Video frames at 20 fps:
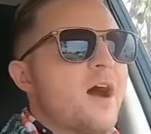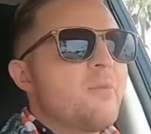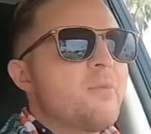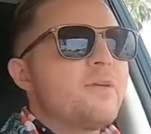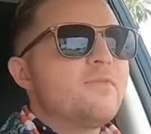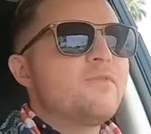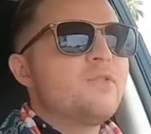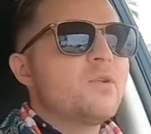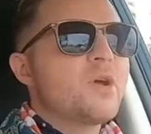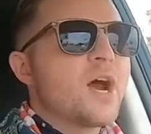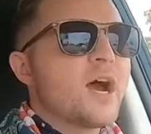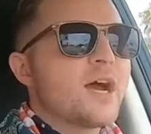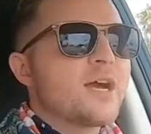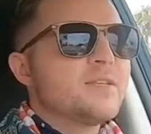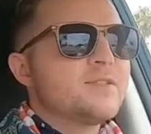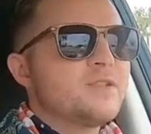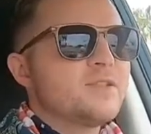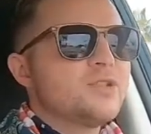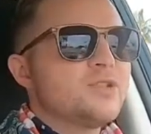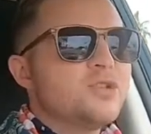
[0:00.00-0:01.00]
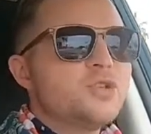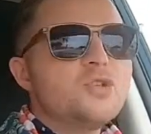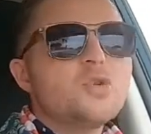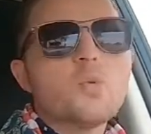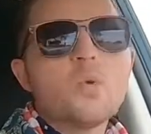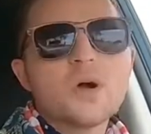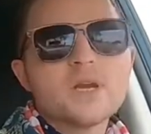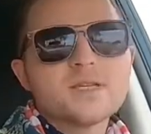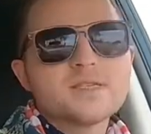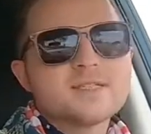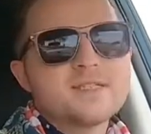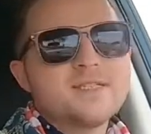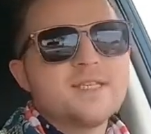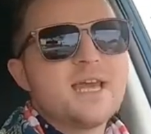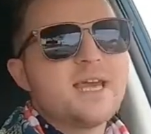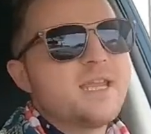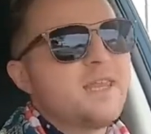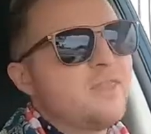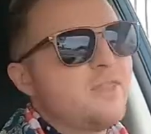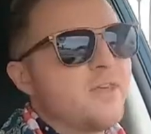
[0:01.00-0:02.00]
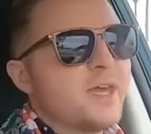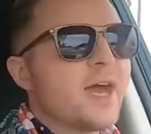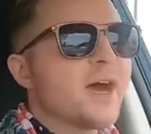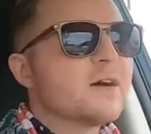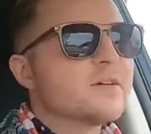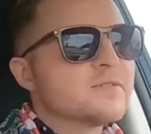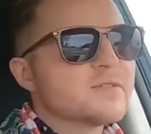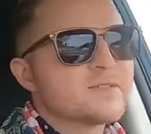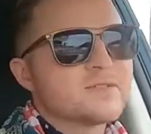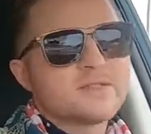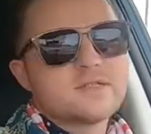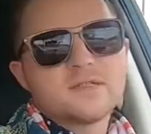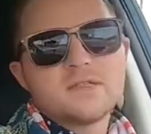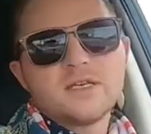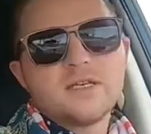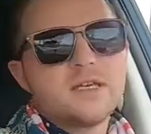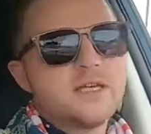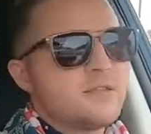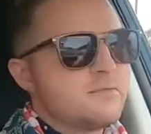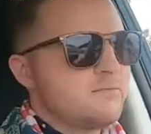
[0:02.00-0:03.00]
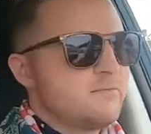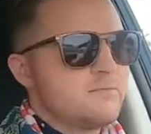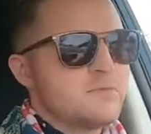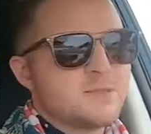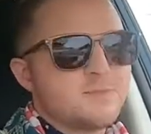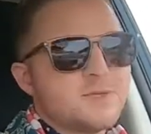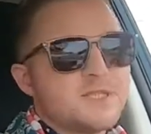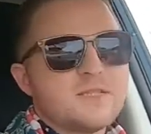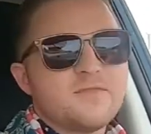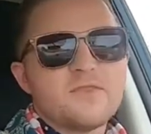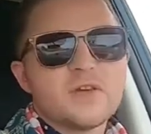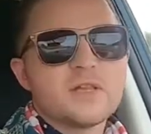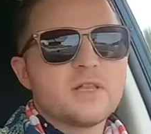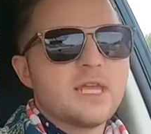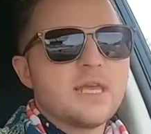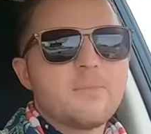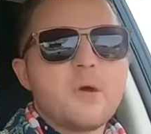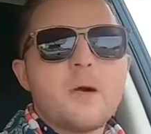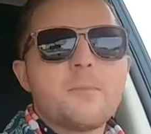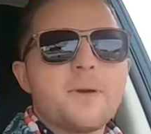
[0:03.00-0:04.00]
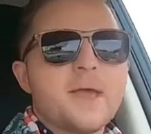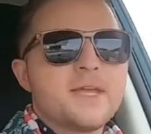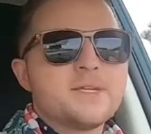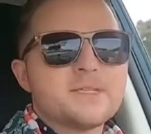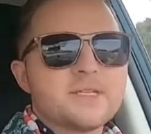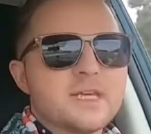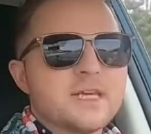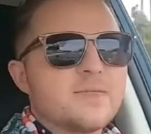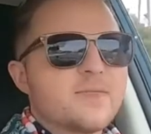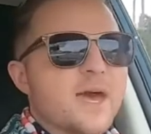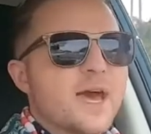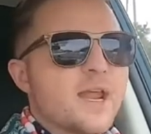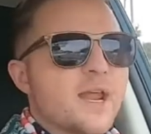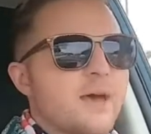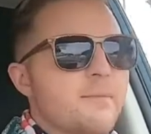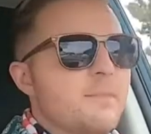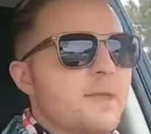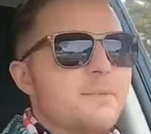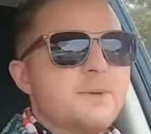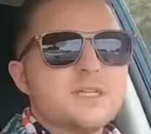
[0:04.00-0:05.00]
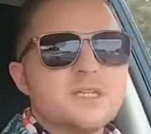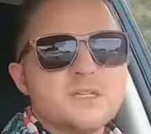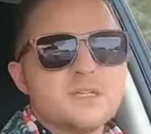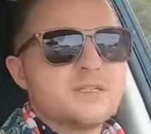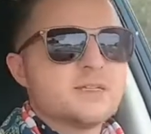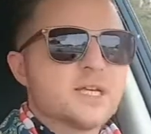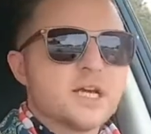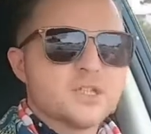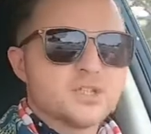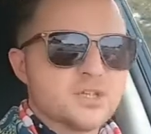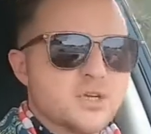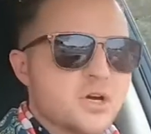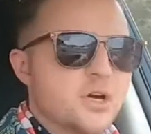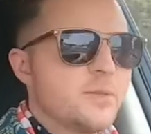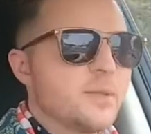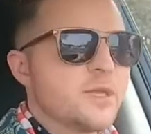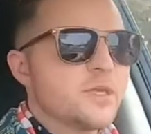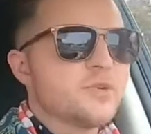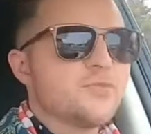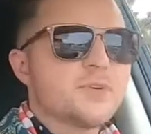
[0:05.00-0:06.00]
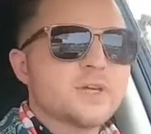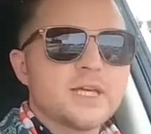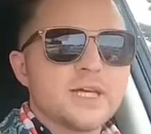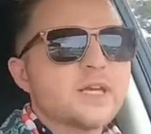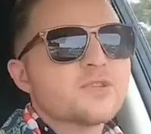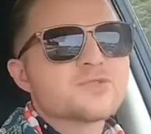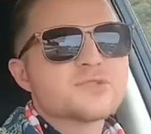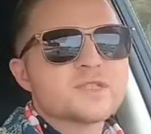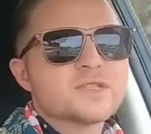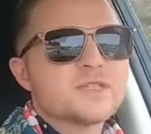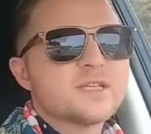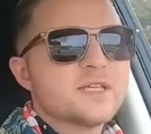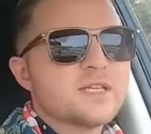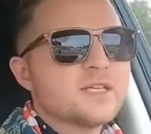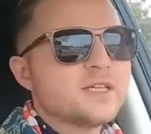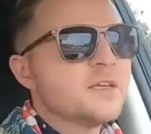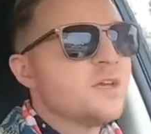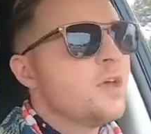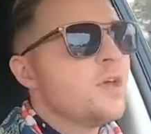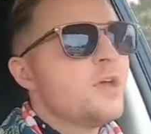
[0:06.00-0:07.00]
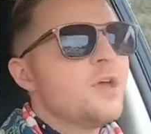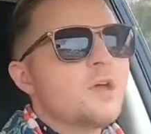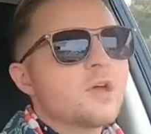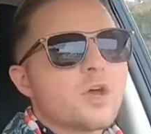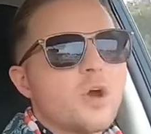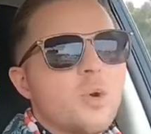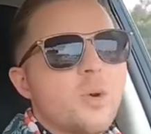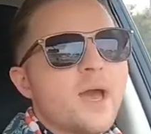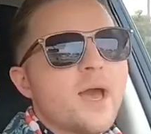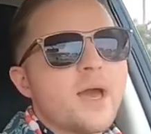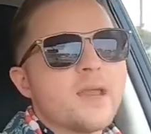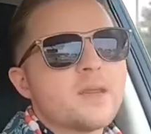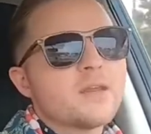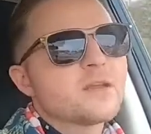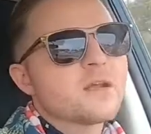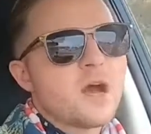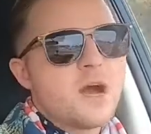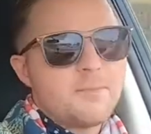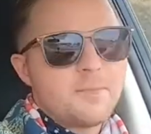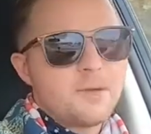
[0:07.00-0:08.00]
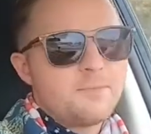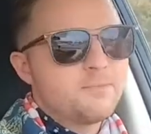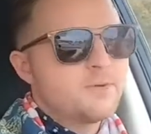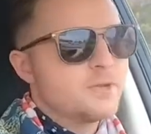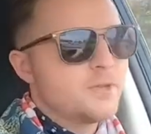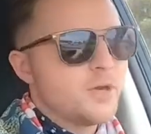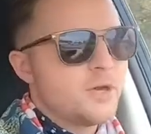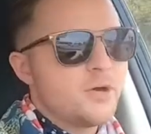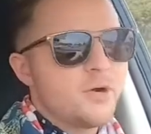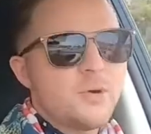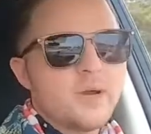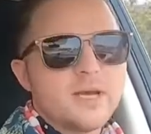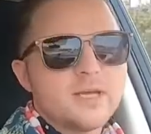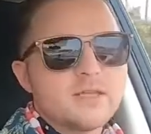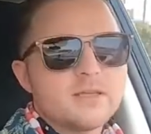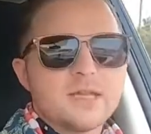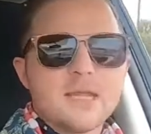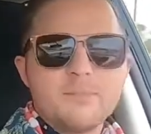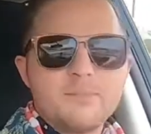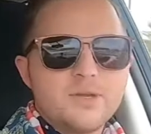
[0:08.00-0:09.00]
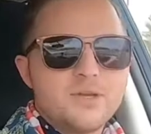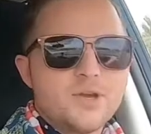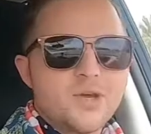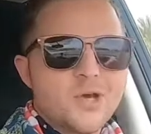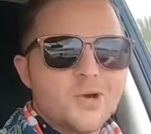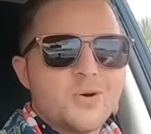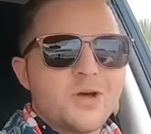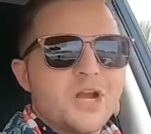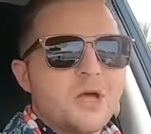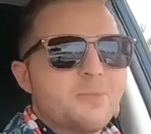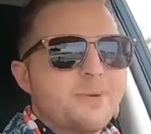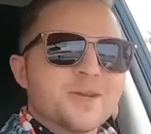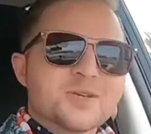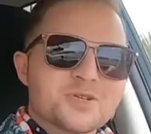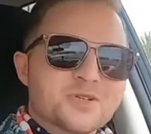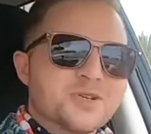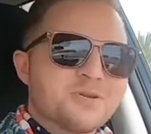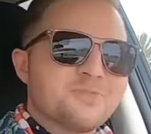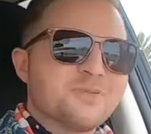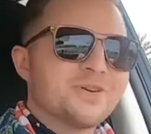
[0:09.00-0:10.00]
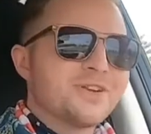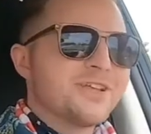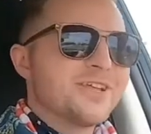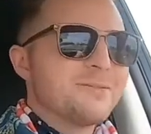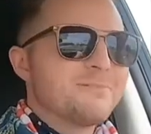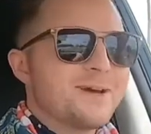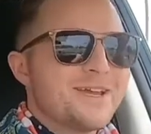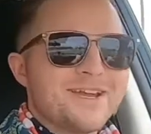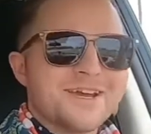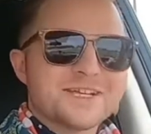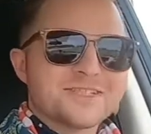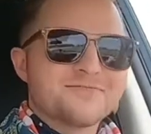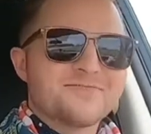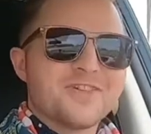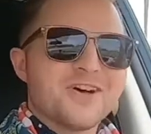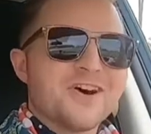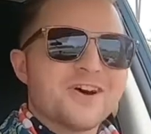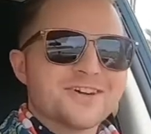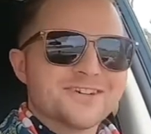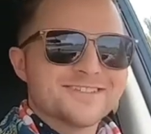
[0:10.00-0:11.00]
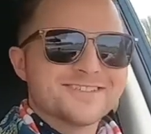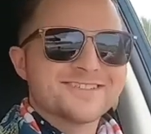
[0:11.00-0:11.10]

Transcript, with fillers: If you guys do want to see anything else specifically about painting that I maybe didn't touch on that you're really interested in, go ahead and comment below and let me know, and I'll make sure to put it in my next vlog.